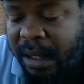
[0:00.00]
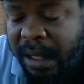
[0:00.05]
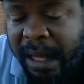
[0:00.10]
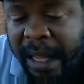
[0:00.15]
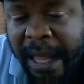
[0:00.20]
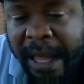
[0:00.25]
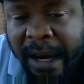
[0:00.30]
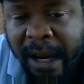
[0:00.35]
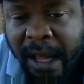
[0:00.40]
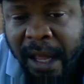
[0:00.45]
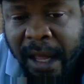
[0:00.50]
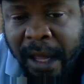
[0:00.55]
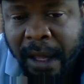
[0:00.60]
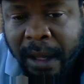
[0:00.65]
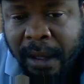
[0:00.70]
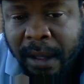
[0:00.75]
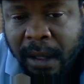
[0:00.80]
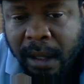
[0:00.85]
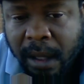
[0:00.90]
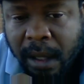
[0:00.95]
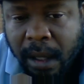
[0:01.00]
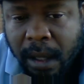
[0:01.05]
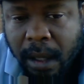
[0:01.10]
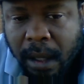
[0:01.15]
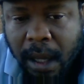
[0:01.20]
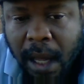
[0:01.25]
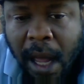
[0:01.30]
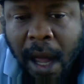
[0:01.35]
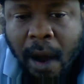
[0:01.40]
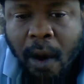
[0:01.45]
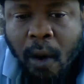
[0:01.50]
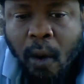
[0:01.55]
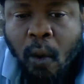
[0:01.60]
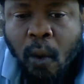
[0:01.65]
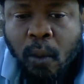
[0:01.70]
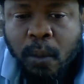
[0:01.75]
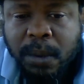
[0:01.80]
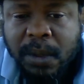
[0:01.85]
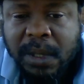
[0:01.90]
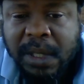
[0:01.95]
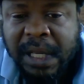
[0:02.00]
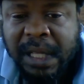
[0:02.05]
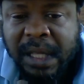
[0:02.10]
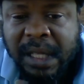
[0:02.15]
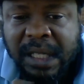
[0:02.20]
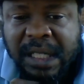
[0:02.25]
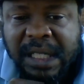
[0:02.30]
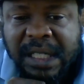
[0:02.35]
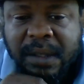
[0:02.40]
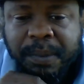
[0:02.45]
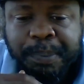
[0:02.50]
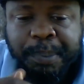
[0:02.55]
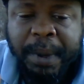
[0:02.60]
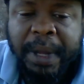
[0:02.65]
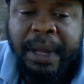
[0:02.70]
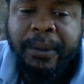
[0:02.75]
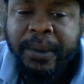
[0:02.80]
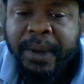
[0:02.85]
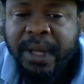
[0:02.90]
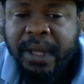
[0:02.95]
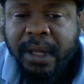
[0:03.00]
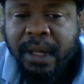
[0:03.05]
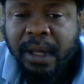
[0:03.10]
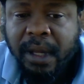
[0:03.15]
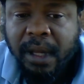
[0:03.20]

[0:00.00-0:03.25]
that I hope see the spirit